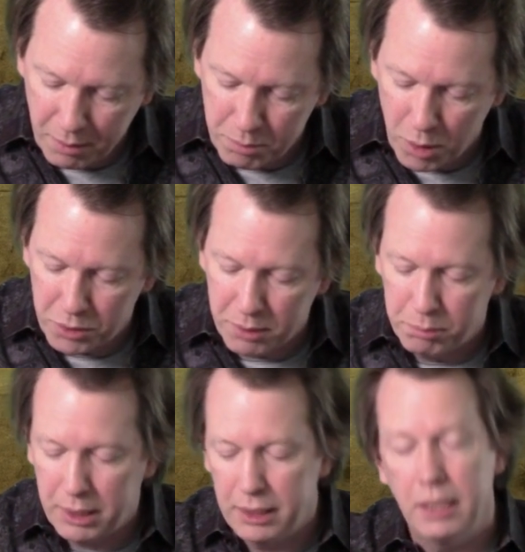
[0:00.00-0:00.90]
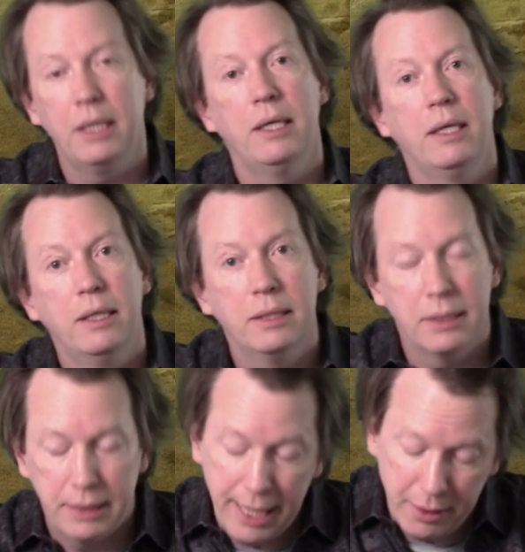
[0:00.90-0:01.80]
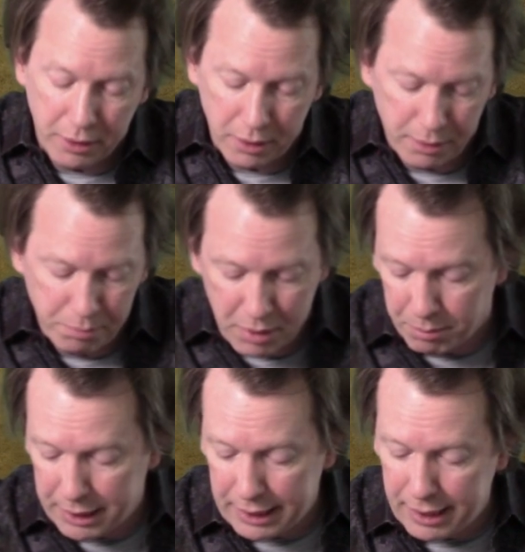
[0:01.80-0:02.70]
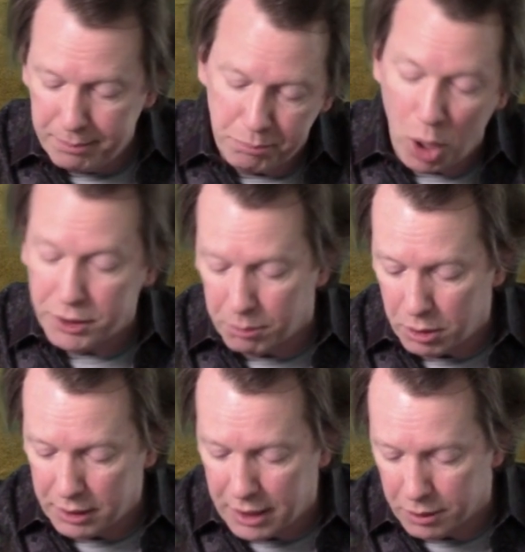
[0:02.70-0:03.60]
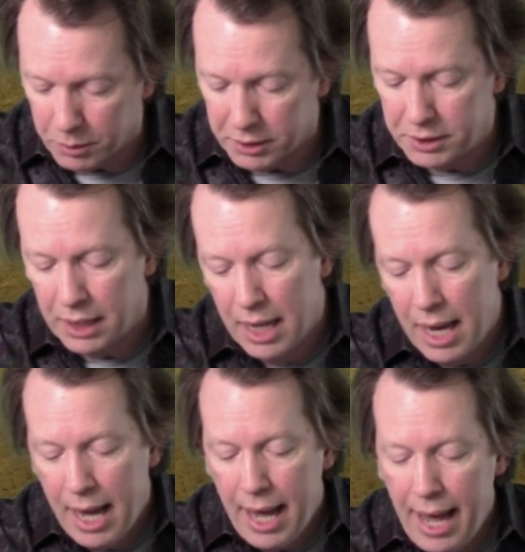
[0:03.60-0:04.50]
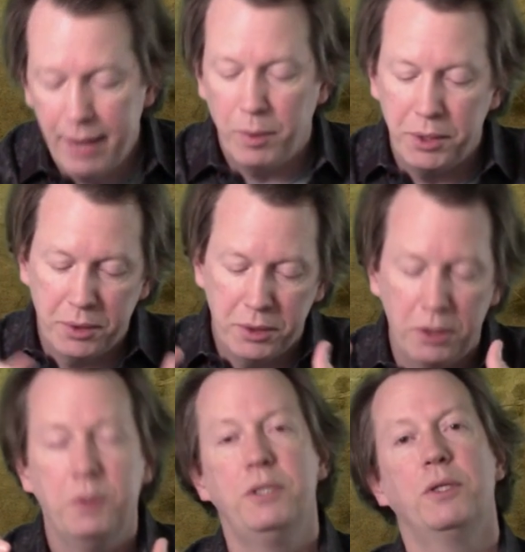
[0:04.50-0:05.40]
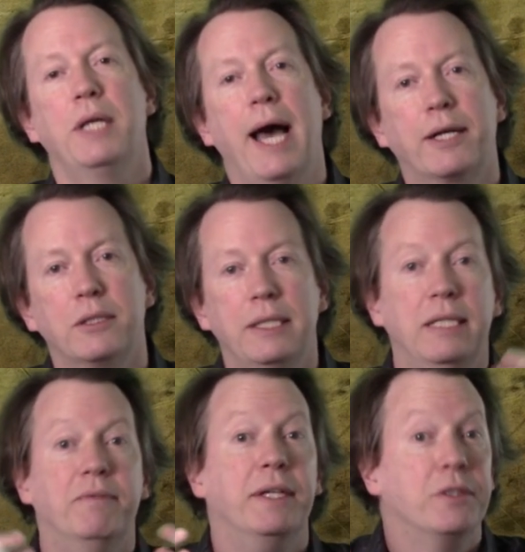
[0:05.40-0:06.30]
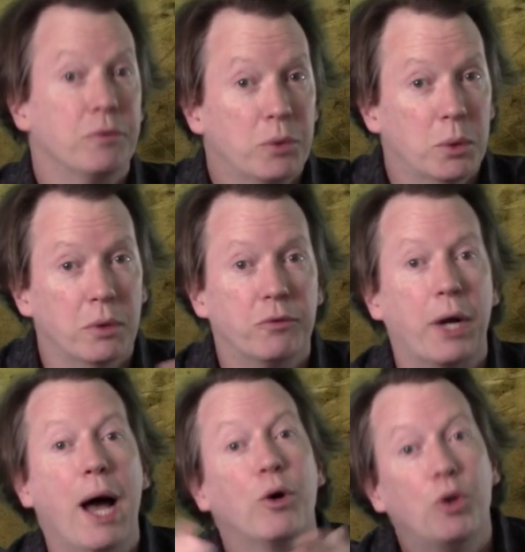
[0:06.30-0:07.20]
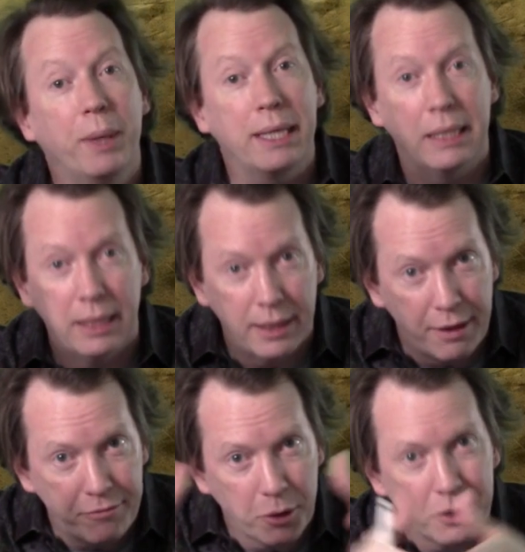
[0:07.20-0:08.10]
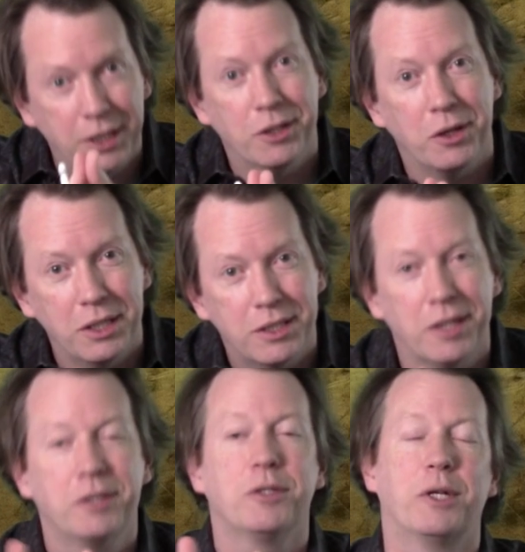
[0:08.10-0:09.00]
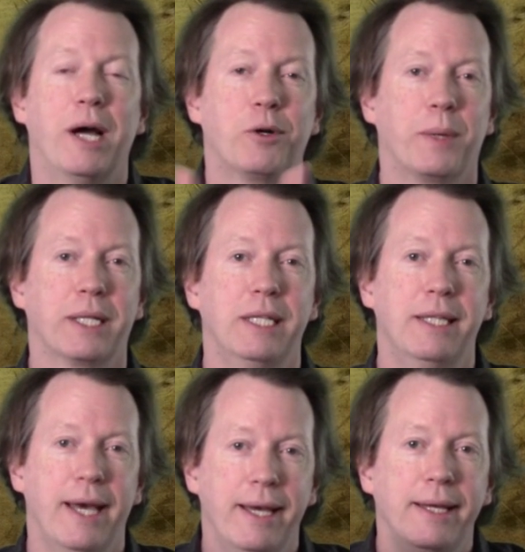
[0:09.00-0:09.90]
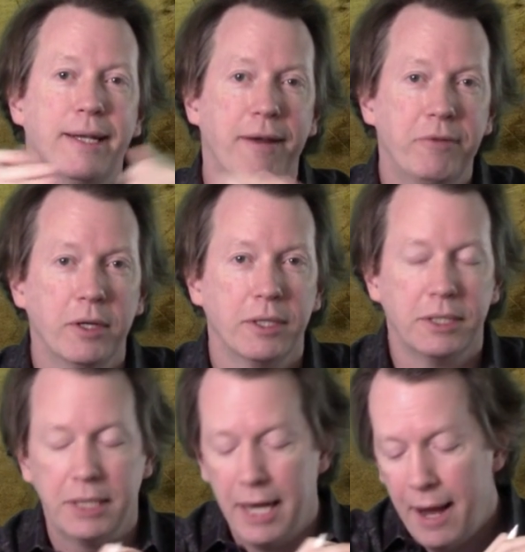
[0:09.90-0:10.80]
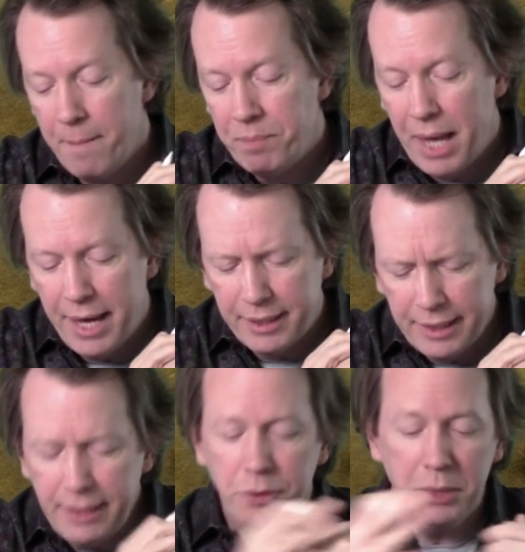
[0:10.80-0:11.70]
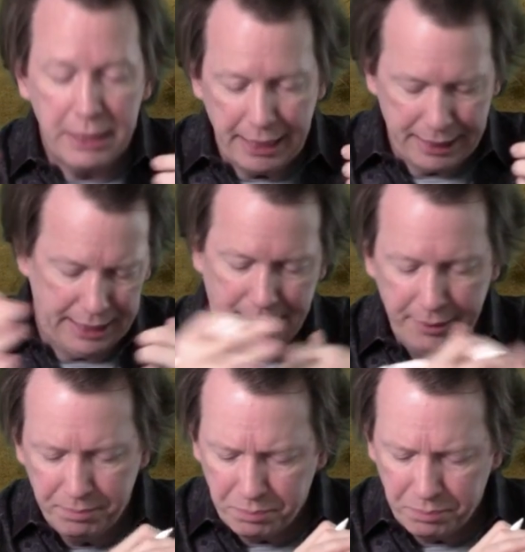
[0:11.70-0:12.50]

Both completely standard, or completely plausible, in other words. And what you could do is you could actually invent a rule for how quickly they focus in on each other or how quickly they diverge. And interestingly,